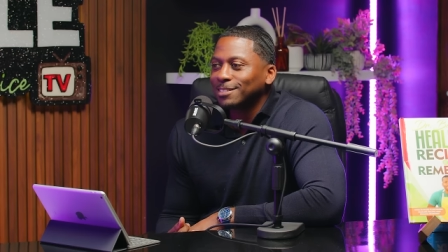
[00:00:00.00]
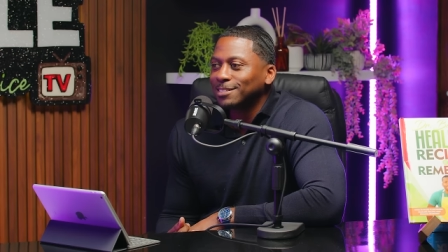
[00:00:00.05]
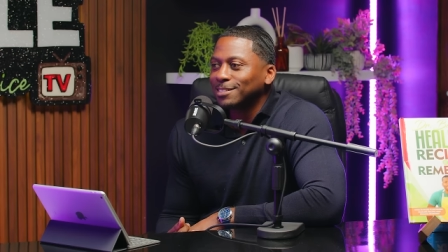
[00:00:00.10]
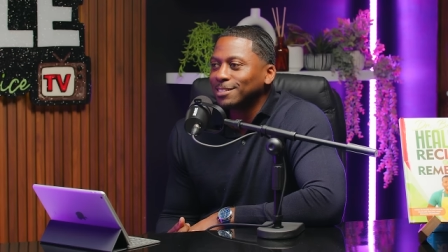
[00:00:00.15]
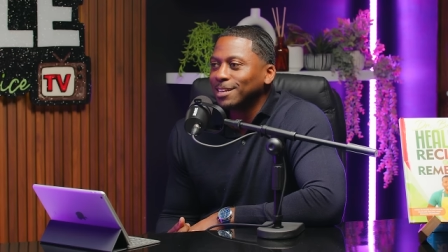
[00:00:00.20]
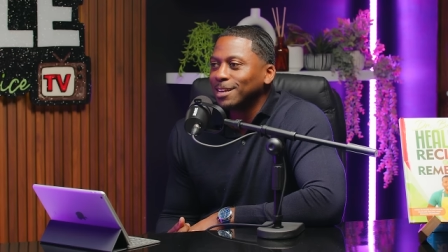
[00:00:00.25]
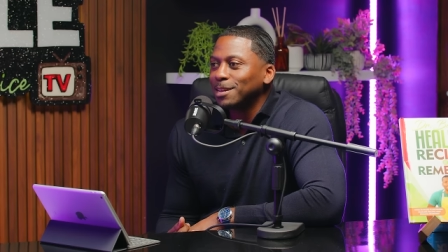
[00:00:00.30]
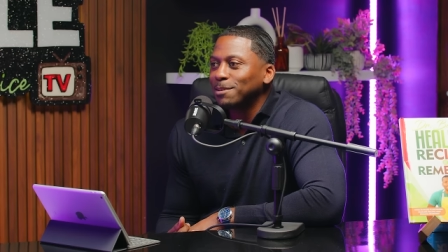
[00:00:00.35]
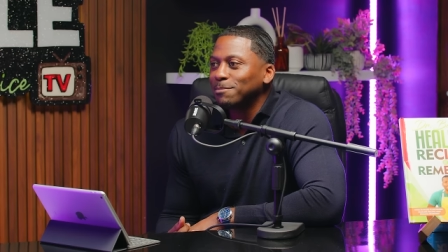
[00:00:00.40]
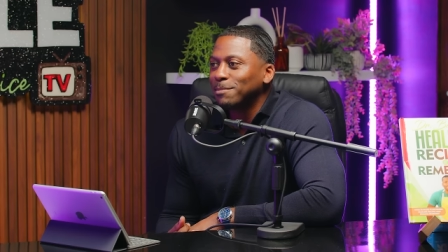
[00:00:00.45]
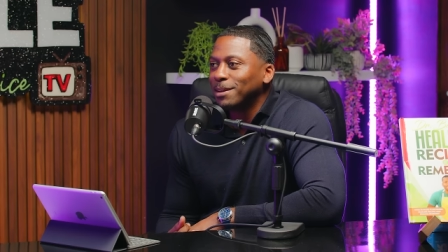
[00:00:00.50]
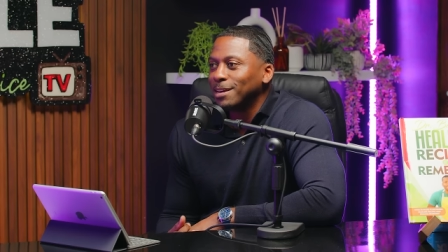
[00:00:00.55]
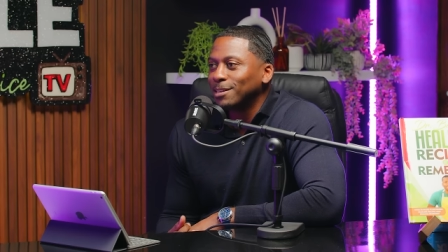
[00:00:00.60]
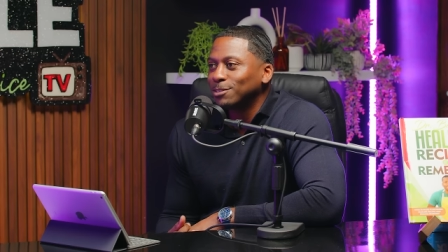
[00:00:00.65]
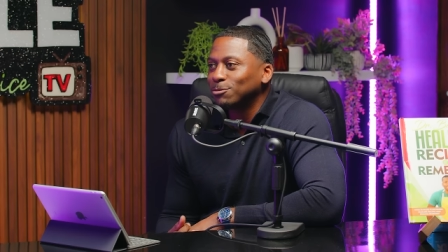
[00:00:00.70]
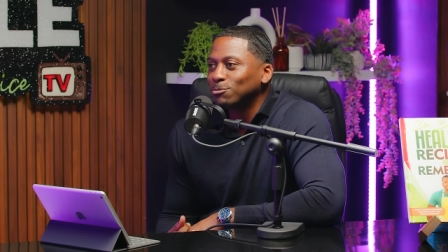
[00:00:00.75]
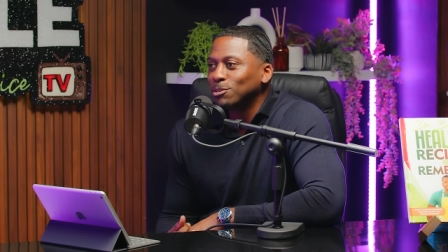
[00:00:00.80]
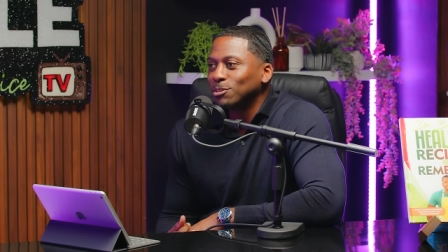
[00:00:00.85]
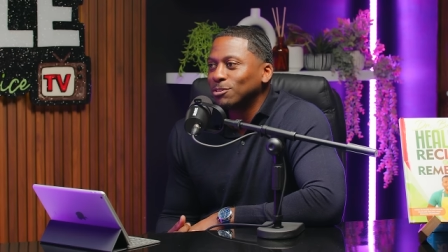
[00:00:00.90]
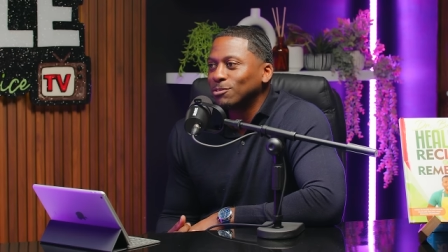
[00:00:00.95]
same
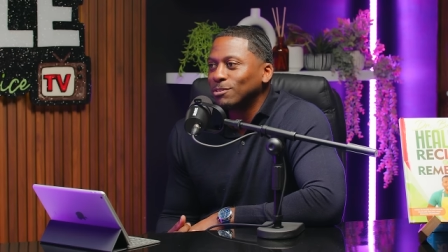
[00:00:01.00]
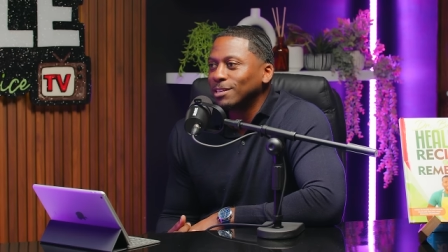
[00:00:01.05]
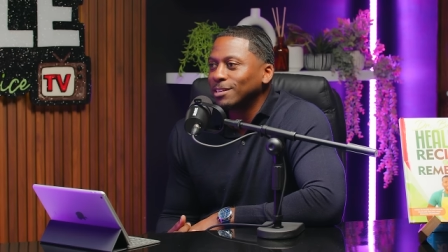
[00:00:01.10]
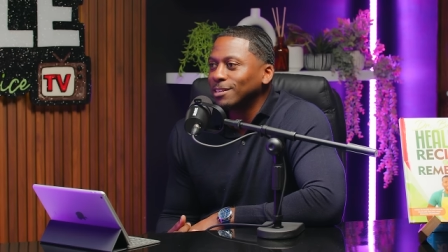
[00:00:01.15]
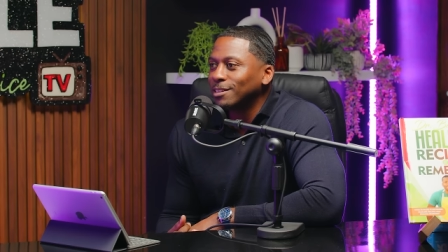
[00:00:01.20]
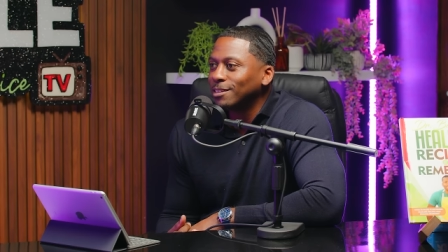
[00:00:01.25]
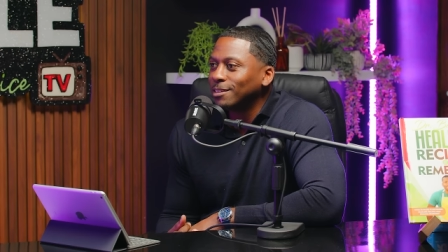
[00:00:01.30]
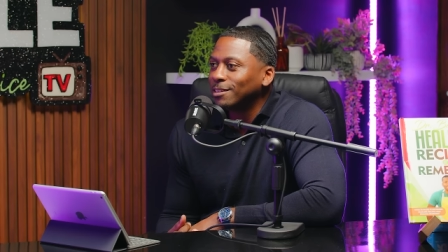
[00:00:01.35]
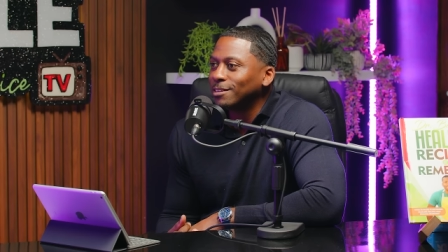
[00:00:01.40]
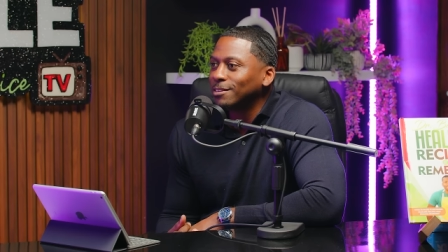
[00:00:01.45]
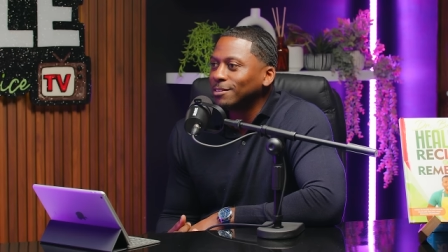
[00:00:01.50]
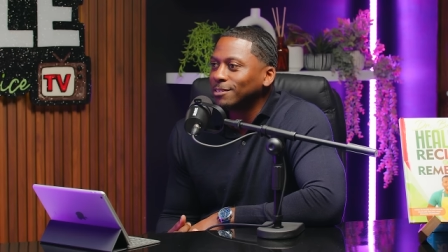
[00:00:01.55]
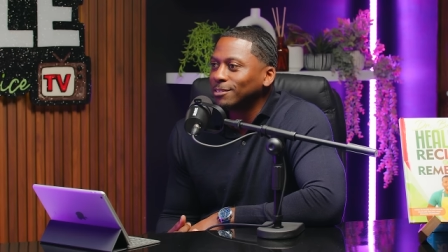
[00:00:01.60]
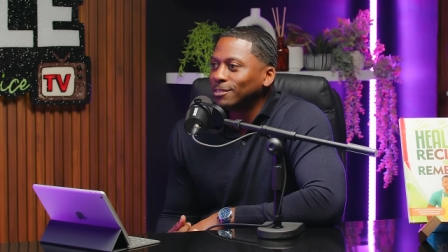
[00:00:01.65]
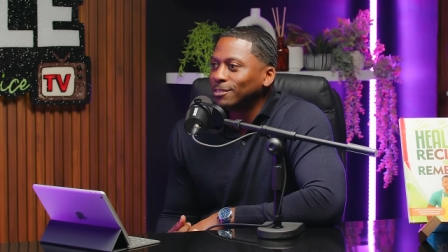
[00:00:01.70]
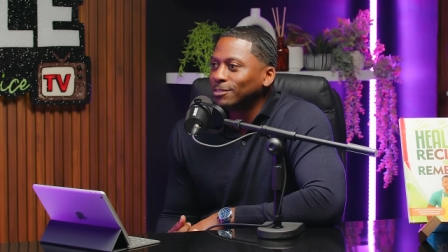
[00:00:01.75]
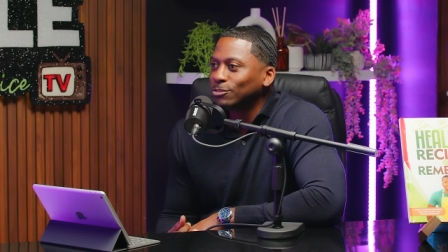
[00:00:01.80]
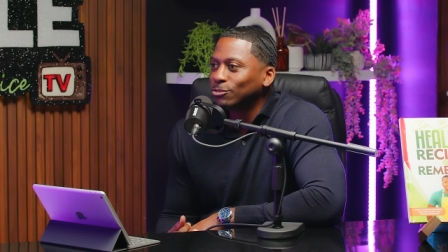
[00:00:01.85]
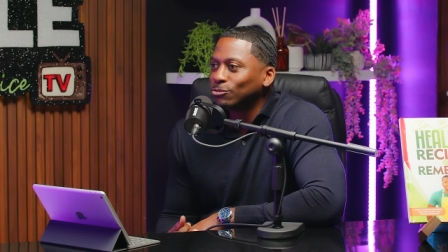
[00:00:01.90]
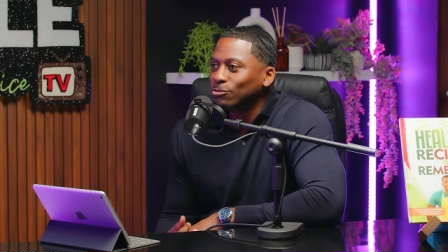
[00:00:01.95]
as when you're eating
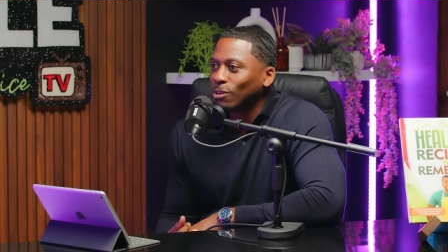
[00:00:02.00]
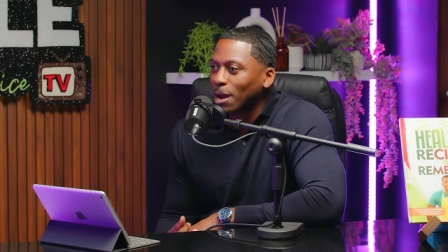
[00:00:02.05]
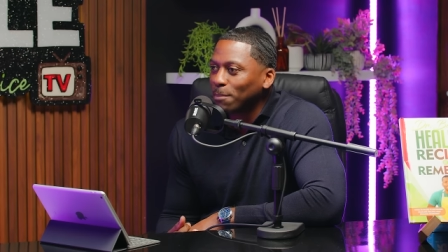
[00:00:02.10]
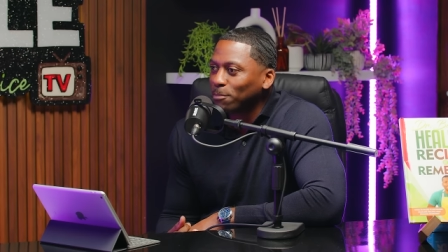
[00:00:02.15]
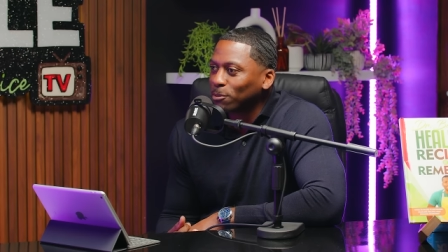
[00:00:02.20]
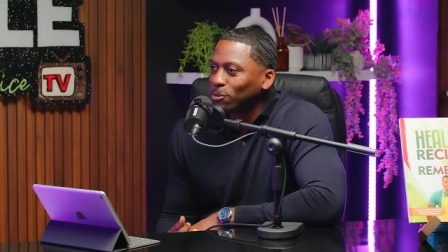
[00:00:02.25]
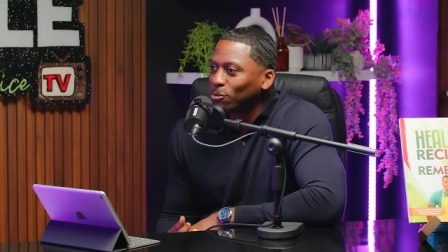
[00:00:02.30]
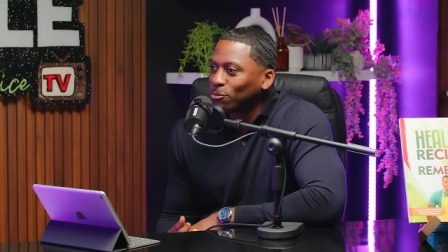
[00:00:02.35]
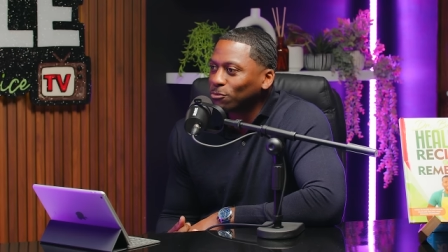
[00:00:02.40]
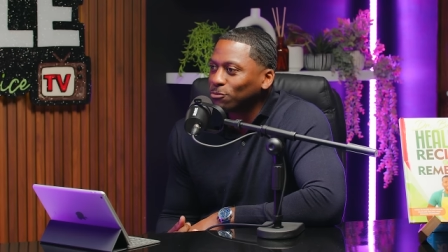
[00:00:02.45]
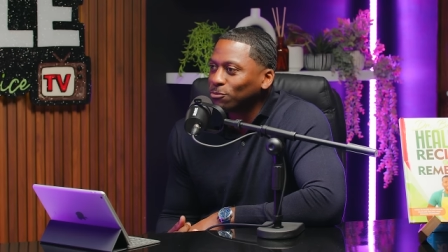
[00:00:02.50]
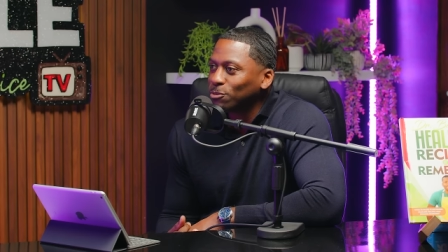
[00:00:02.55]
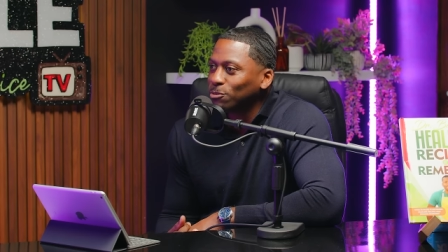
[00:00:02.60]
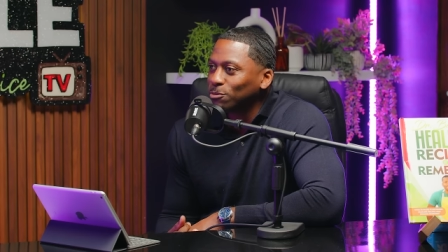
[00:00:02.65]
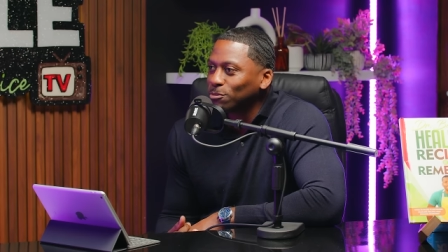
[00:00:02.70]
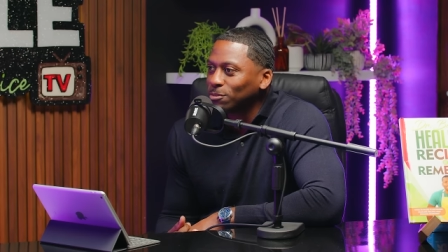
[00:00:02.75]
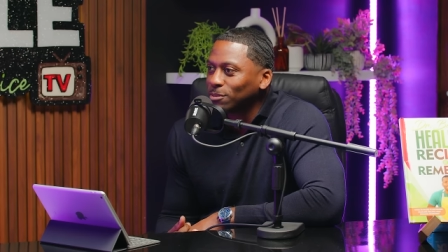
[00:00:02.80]
tropical fruit.